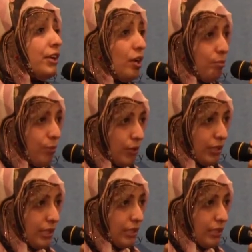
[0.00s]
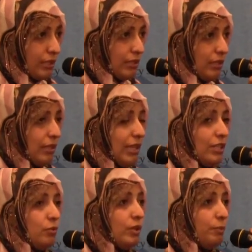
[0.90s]
very important
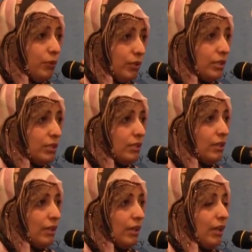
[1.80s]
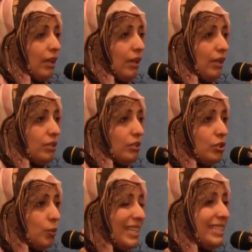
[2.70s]
that we put
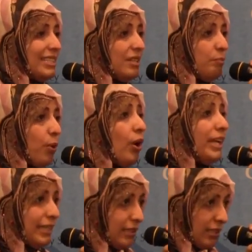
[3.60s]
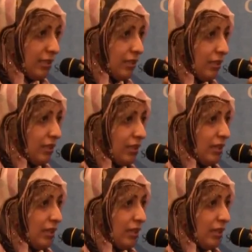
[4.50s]
20 points.